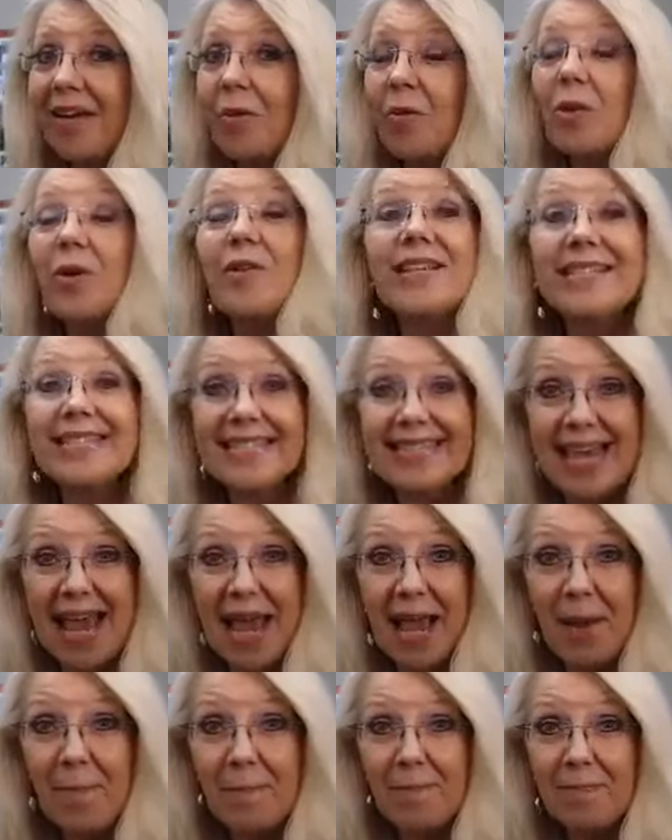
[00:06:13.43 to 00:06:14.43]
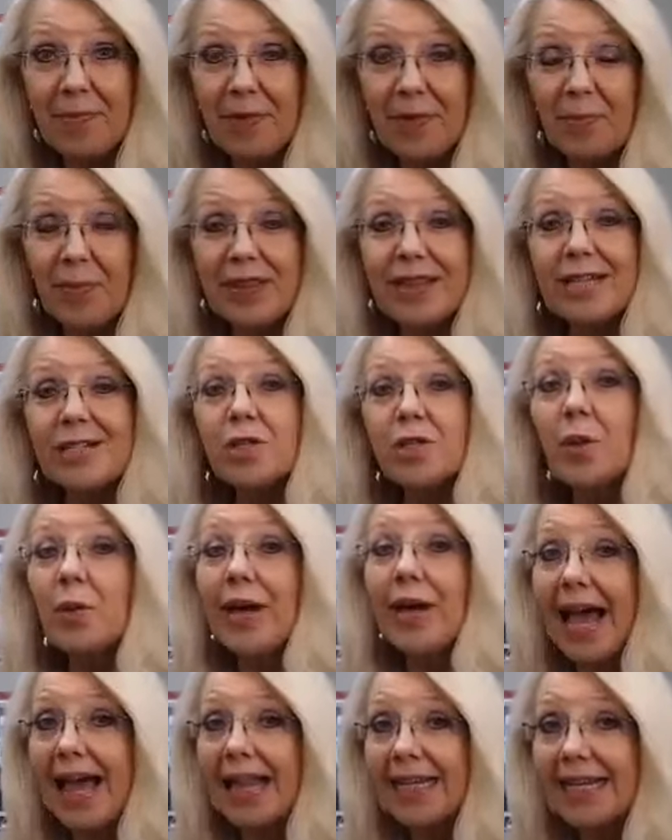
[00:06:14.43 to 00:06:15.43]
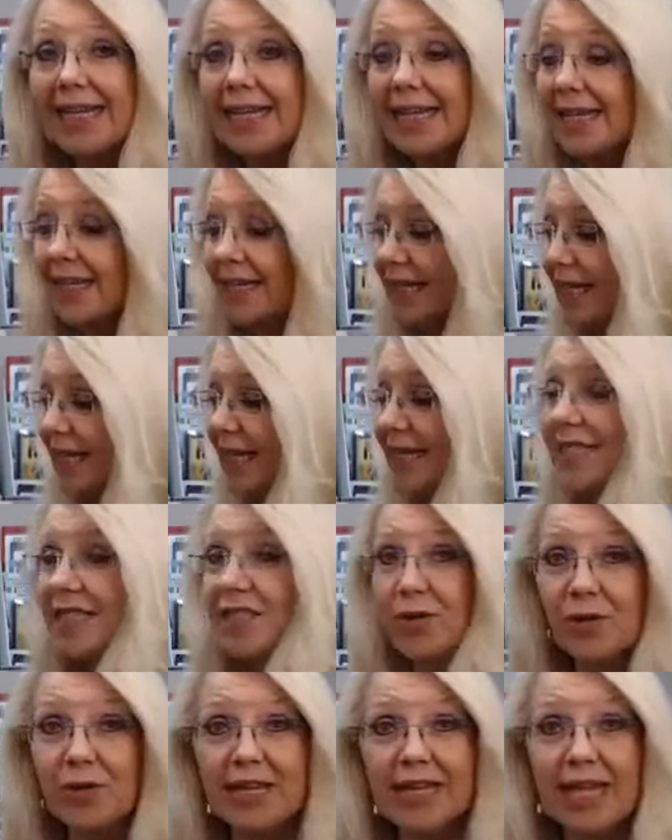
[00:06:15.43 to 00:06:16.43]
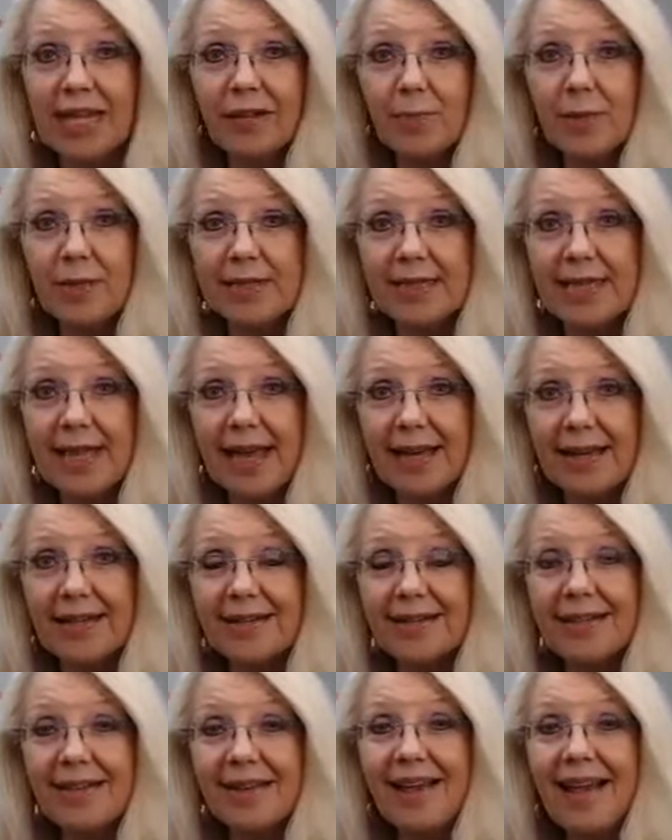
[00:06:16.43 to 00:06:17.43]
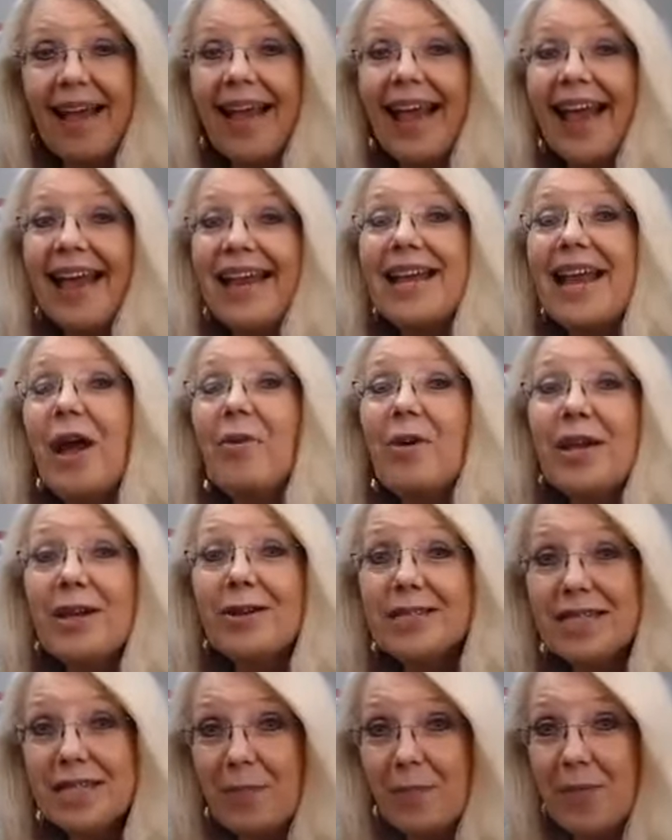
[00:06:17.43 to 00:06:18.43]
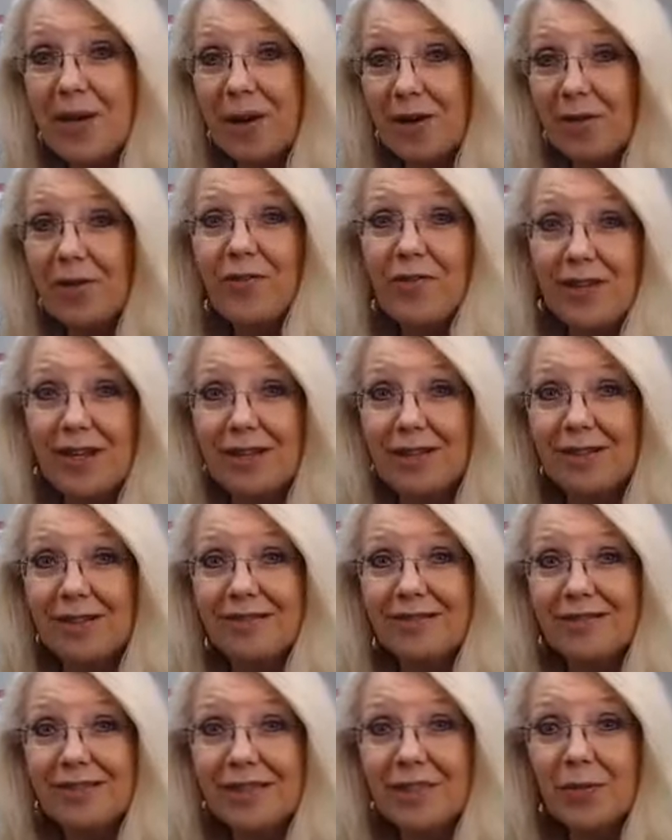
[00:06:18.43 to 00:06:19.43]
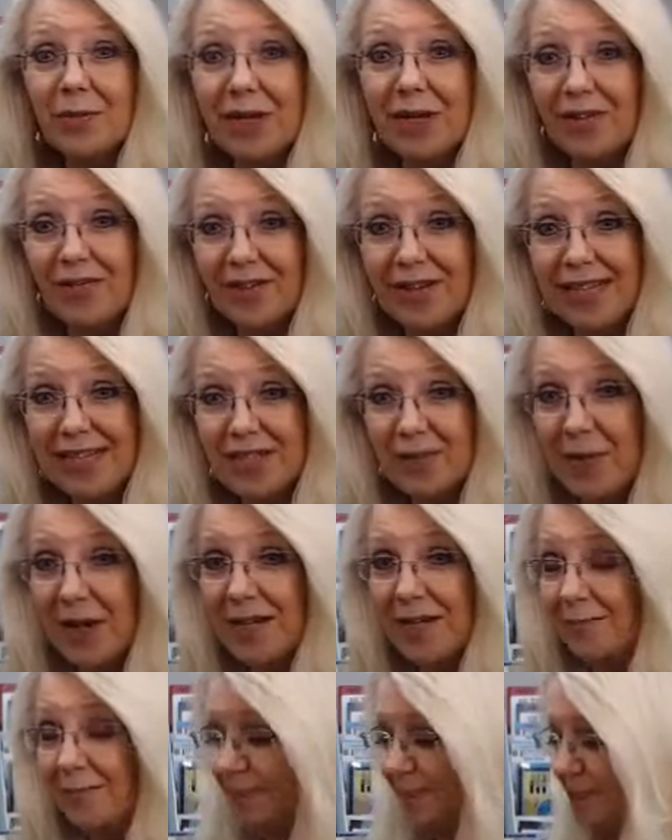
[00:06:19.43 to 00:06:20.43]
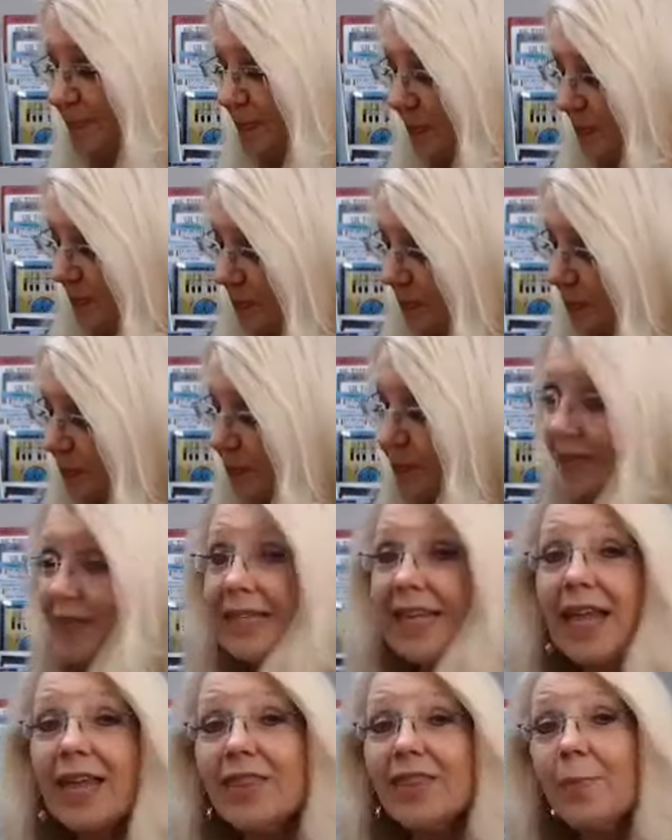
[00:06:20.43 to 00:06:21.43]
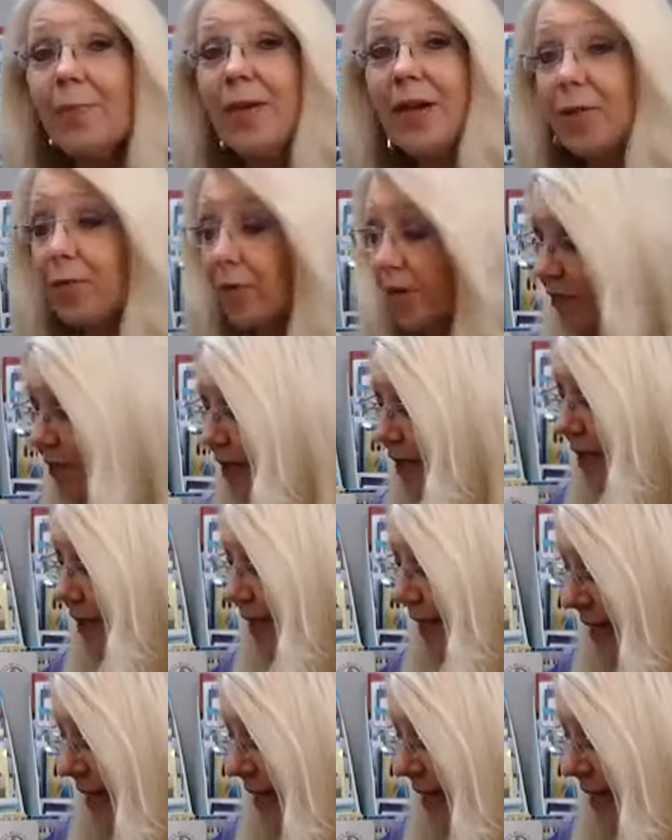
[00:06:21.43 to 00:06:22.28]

were the same. But the tonality is 38%. And now here's the big reveal. You ready for this one? The big reveal